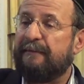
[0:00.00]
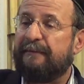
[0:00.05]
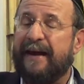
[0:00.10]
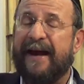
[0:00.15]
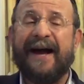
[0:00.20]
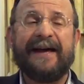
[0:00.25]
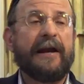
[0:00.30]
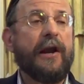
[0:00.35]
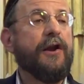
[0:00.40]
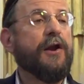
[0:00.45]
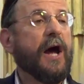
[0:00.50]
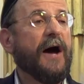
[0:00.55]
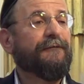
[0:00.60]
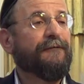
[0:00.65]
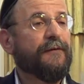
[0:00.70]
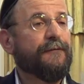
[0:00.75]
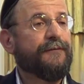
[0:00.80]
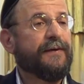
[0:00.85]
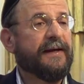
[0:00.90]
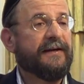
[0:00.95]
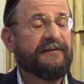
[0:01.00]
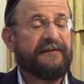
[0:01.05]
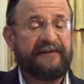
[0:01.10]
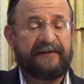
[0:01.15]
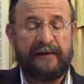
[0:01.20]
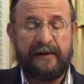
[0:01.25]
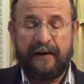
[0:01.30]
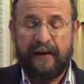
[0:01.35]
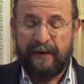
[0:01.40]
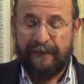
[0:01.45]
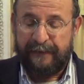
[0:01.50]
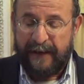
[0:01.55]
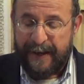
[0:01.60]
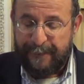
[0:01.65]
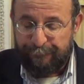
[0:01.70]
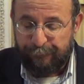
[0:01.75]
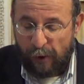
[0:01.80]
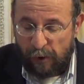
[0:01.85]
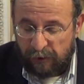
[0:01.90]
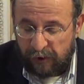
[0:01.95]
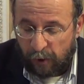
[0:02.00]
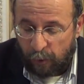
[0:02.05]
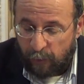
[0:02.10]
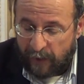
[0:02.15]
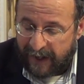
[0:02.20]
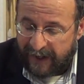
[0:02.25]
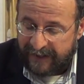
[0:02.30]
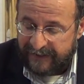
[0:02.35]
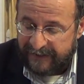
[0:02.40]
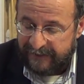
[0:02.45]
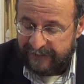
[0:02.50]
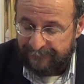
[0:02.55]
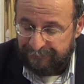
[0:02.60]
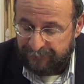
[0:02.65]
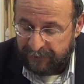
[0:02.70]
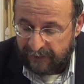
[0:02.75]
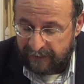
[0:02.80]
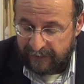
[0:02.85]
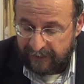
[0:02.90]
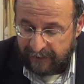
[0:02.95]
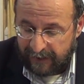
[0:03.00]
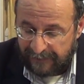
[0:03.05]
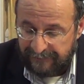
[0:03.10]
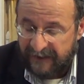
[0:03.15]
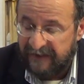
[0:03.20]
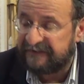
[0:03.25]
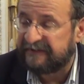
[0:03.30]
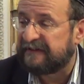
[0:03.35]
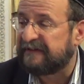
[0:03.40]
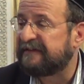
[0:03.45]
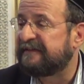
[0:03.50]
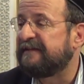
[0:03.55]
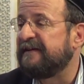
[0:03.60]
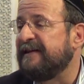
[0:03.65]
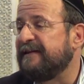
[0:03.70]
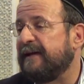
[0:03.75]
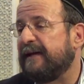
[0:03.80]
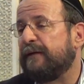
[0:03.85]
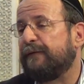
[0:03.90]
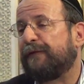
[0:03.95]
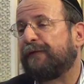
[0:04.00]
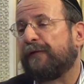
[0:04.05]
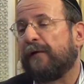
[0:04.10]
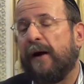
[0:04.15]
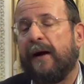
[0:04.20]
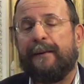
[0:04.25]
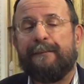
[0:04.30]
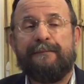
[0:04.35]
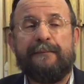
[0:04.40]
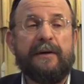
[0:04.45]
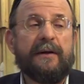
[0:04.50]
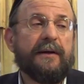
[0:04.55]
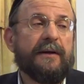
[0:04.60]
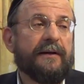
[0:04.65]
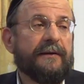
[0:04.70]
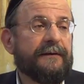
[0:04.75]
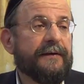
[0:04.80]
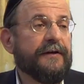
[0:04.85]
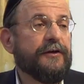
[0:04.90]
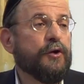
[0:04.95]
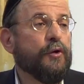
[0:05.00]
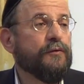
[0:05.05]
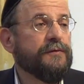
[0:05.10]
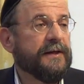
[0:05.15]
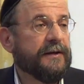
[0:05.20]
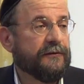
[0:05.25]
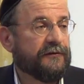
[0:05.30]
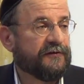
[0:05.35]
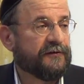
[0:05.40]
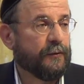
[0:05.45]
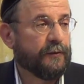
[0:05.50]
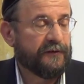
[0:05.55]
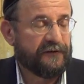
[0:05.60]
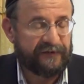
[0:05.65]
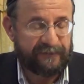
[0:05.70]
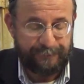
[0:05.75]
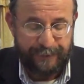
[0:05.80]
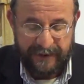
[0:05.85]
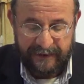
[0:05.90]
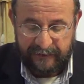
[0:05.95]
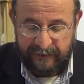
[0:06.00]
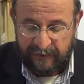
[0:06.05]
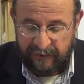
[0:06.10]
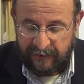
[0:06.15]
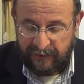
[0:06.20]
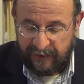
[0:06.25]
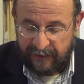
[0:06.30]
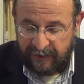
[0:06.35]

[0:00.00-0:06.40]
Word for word: They had enough of this. They broke away and they seceded from the union, so to speak.